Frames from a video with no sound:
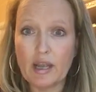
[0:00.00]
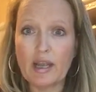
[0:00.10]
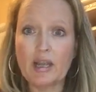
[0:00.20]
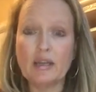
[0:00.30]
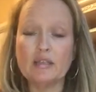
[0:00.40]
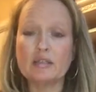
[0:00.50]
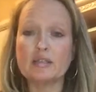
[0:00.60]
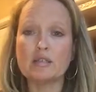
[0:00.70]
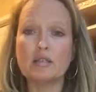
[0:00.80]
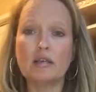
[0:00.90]

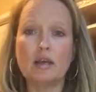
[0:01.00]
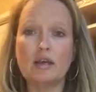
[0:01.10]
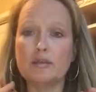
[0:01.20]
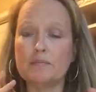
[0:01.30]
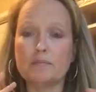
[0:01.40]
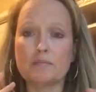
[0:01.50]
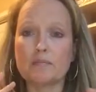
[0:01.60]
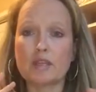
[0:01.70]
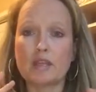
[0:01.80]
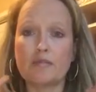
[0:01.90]
And
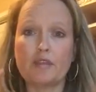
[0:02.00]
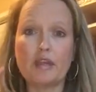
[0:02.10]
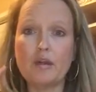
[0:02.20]
if they